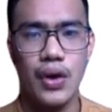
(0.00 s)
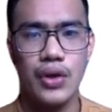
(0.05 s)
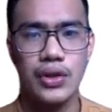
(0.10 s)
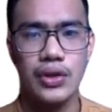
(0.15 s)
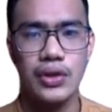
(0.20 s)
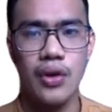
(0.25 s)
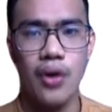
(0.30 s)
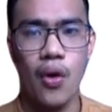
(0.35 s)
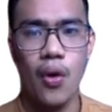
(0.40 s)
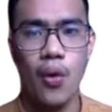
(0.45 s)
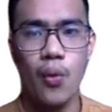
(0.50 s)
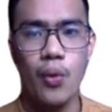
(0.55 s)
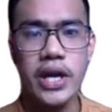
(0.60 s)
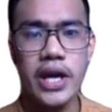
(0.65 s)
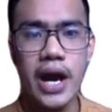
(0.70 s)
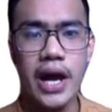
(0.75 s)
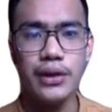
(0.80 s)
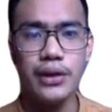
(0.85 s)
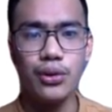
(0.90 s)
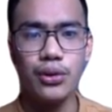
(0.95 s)
So we
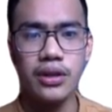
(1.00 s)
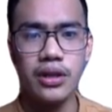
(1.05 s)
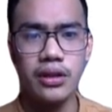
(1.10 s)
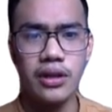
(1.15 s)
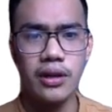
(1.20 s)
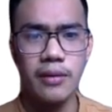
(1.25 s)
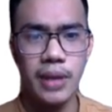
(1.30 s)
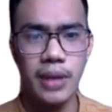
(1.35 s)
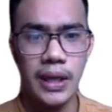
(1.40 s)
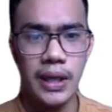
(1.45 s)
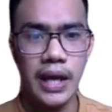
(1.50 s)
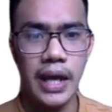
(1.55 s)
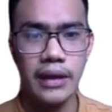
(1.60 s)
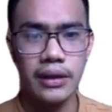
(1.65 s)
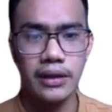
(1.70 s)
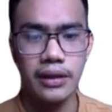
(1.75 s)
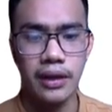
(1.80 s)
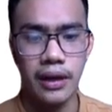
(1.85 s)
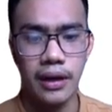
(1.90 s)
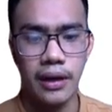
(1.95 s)
are to determine
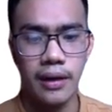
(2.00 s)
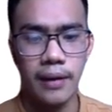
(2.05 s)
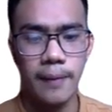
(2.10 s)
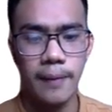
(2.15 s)
later